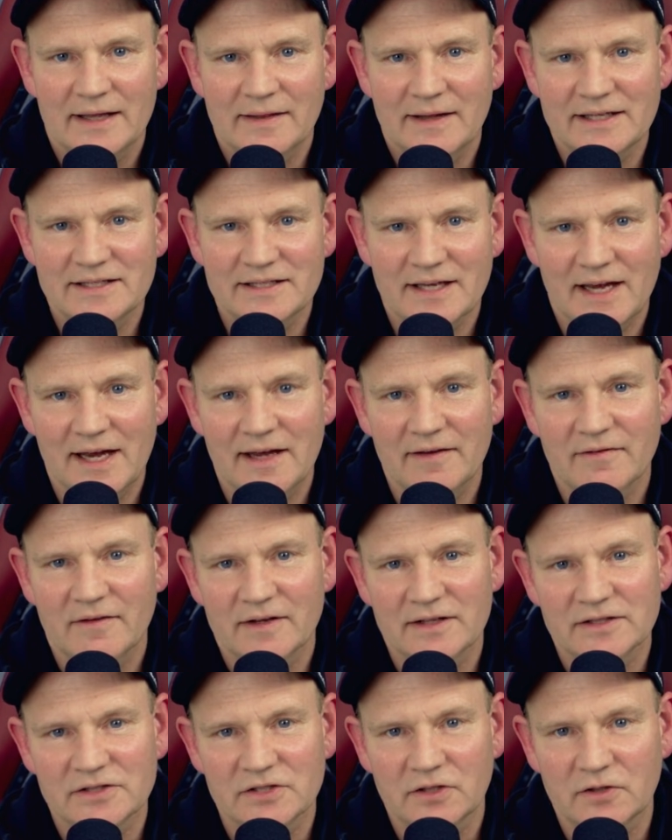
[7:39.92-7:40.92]
And they say
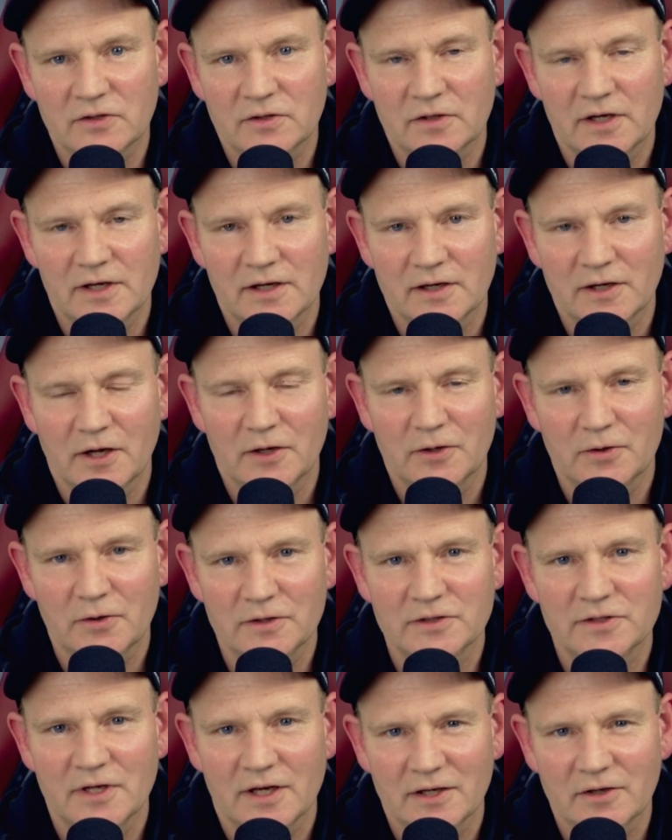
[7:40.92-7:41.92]
is an, a, a,
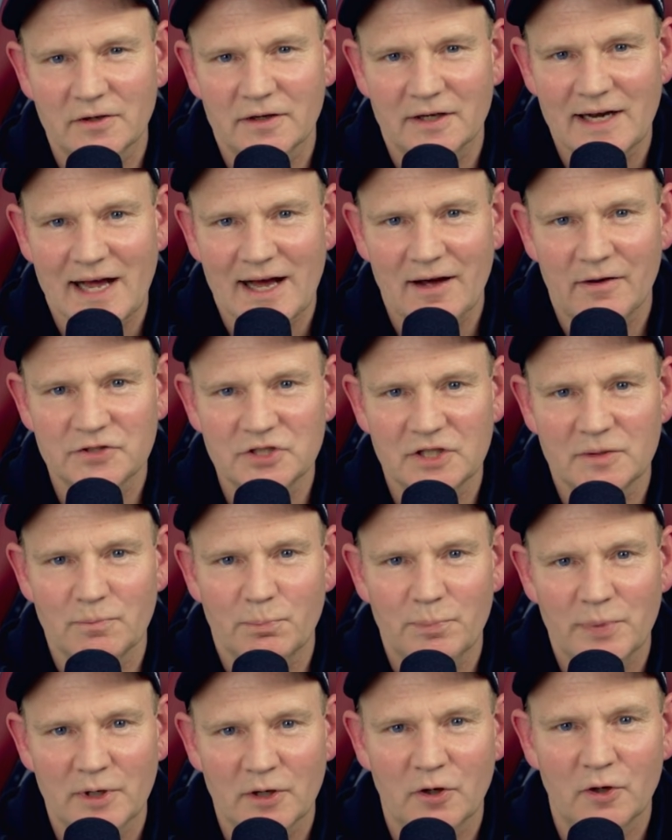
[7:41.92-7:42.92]
good a good analogy:
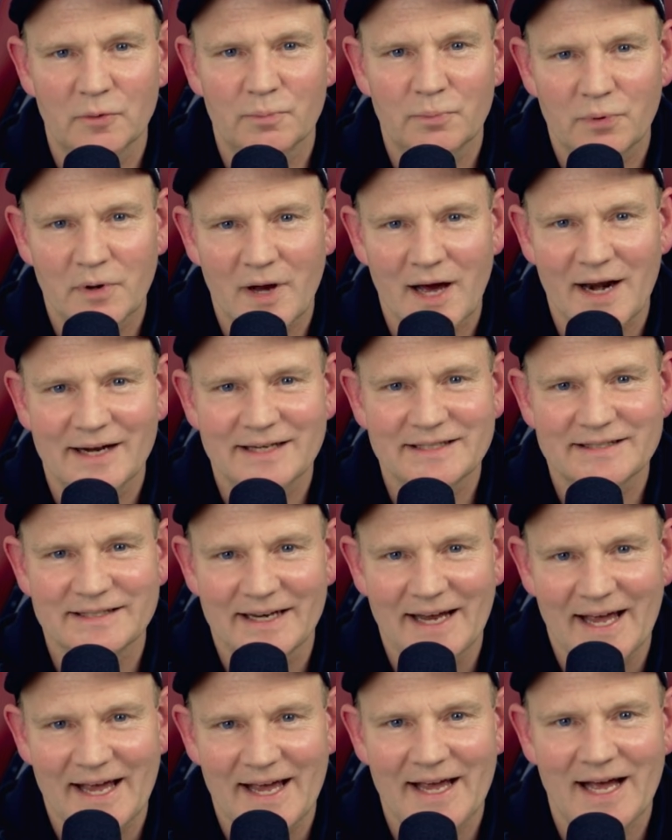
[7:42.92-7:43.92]
build products
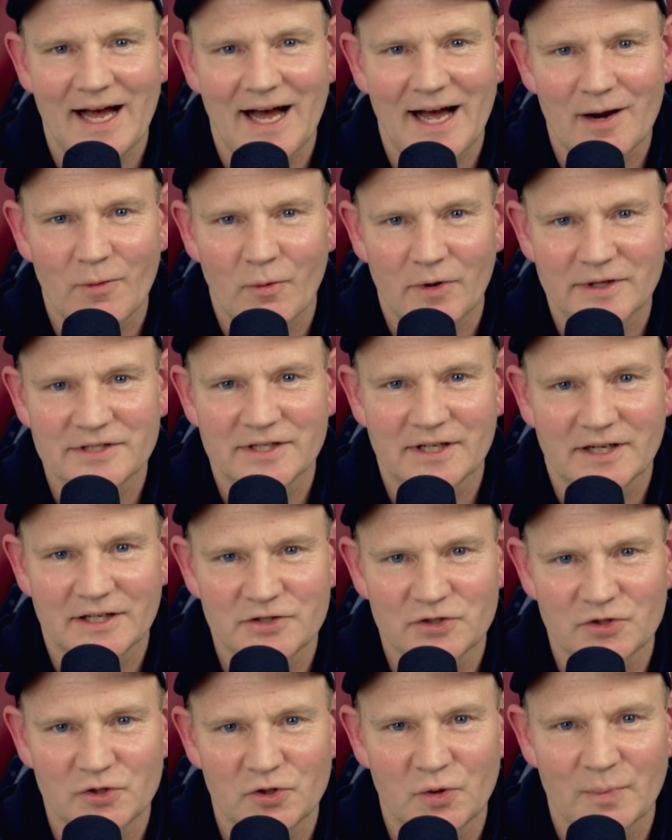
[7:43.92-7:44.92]
that AI wants to
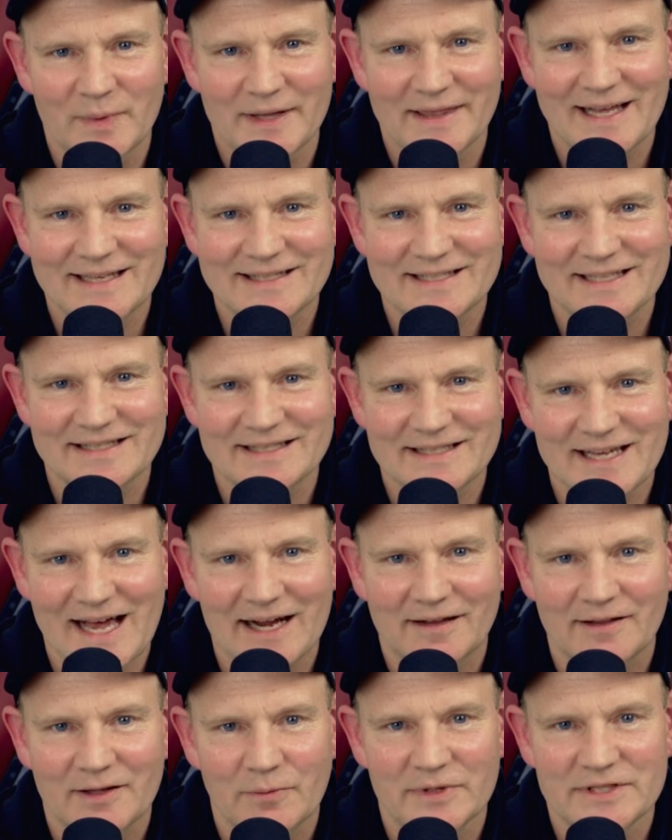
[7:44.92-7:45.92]
consume, and that's
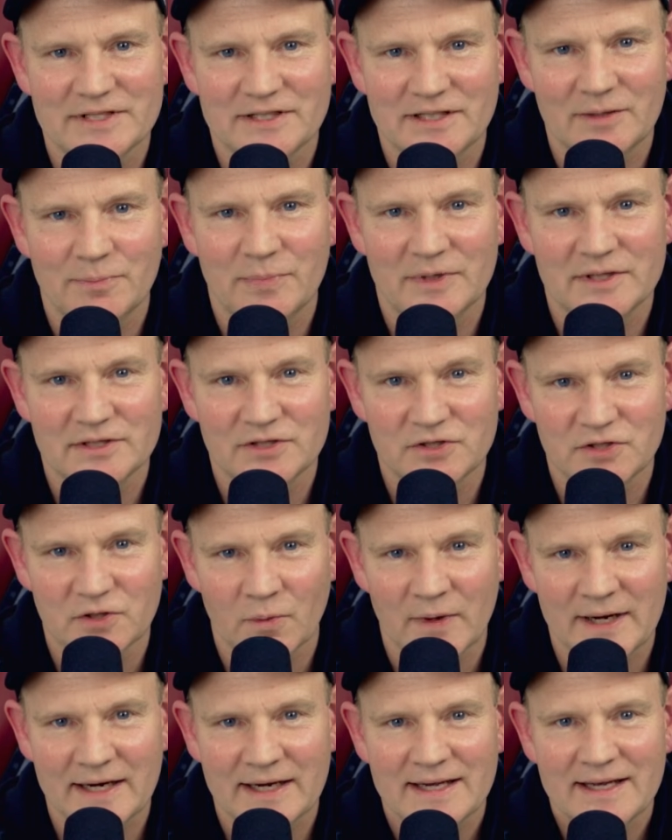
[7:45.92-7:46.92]
exactly what Steepen's
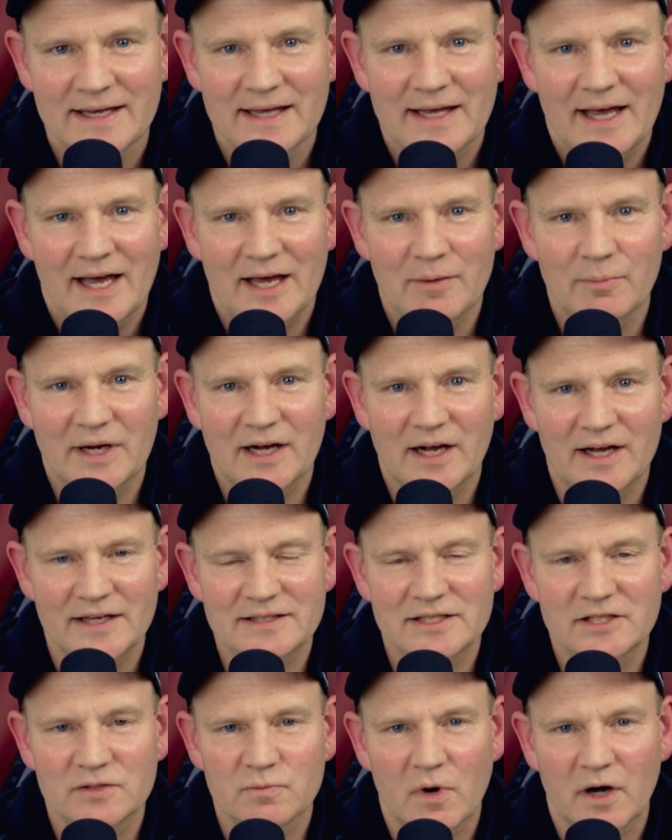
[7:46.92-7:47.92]
doing. And
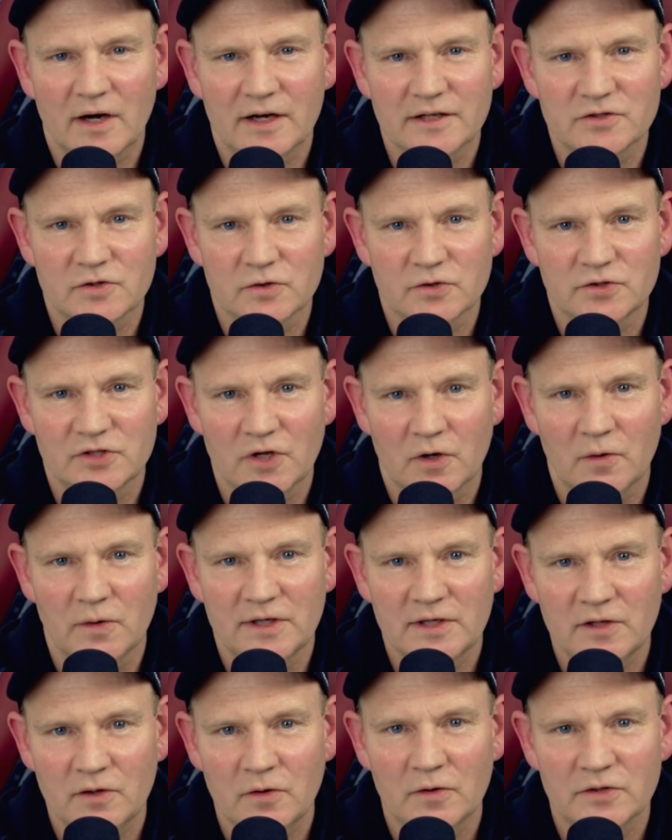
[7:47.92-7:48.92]
because these markets are so
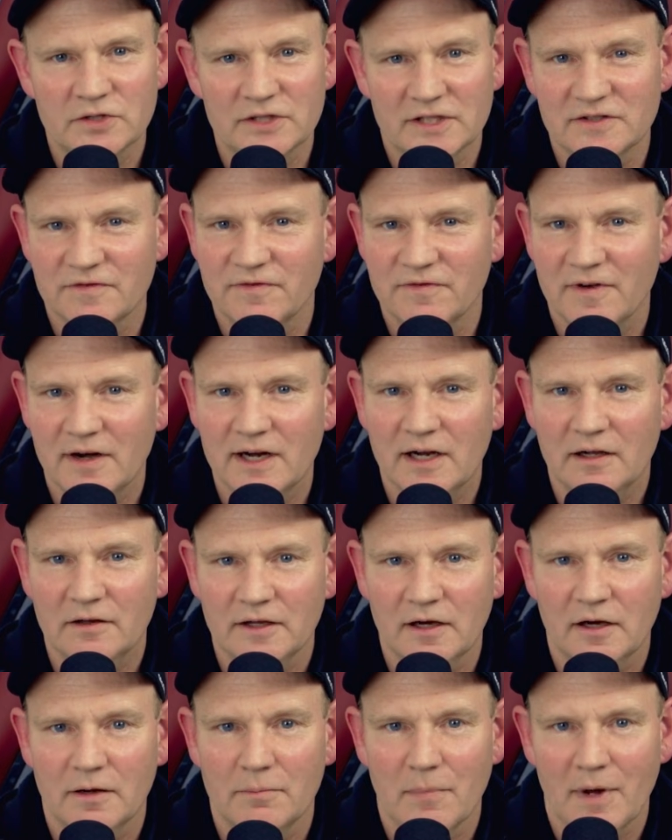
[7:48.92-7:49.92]
huge, it's very
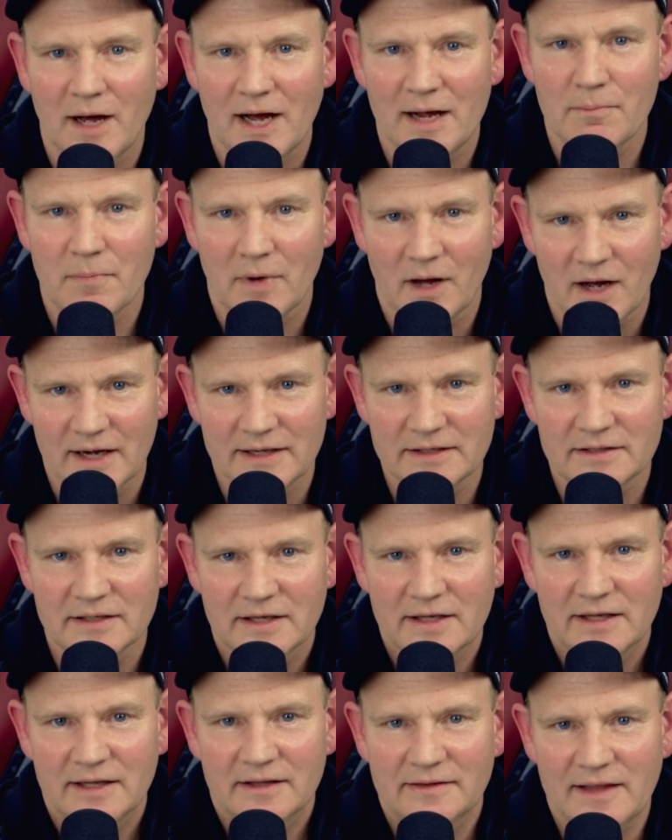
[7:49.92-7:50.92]
clear in my mind
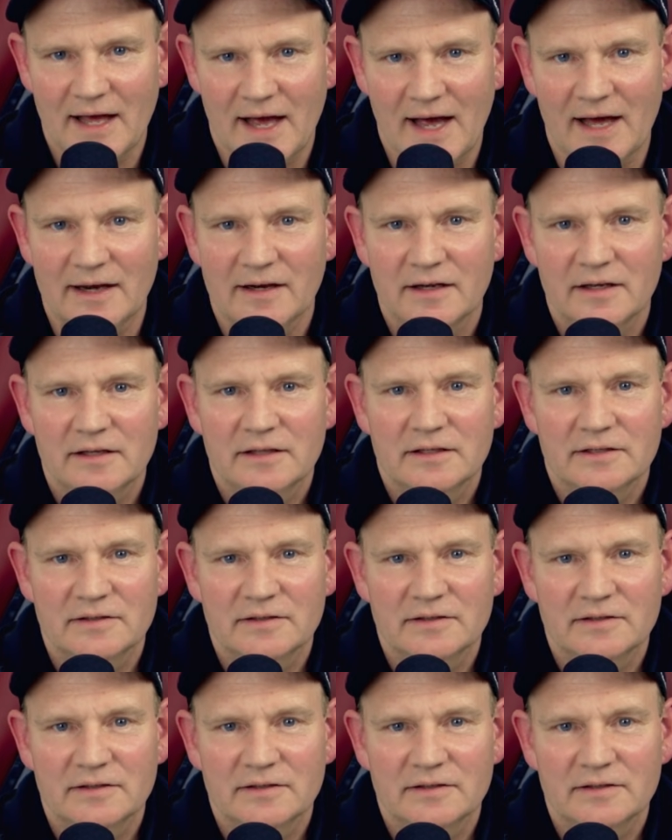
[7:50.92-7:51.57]
that